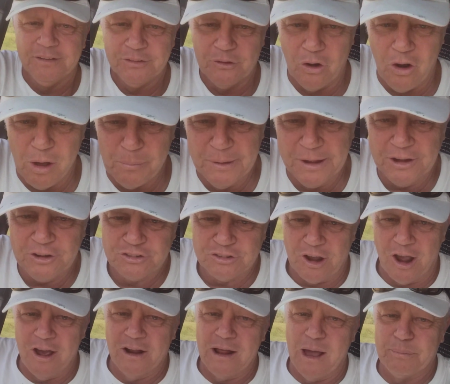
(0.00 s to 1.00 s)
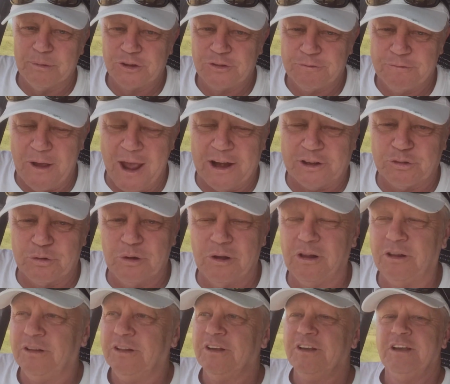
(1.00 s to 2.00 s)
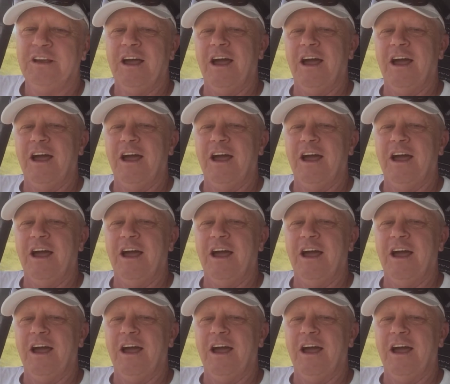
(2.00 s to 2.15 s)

They're all being shown up as factual,